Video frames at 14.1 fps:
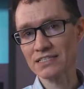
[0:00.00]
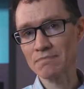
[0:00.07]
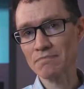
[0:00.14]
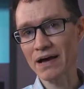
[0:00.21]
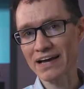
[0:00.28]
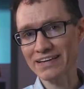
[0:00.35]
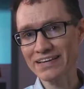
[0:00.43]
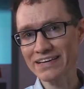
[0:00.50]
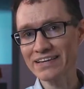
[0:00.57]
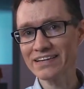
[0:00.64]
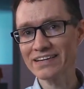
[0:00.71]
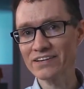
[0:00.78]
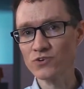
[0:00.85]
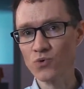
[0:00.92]
that might need
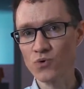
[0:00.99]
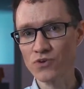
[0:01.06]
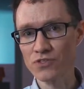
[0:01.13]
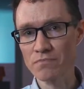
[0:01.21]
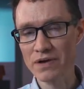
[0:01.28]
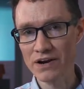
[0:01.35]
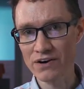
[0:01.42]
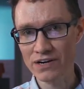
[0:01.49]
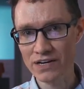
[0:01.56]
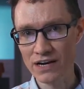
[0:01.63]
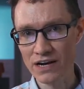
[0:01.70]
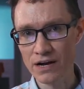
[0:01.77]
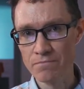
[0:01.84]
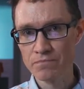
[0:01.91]
it in North
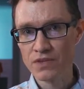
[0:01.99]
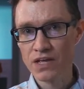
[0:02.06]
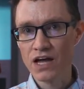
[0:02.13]
America,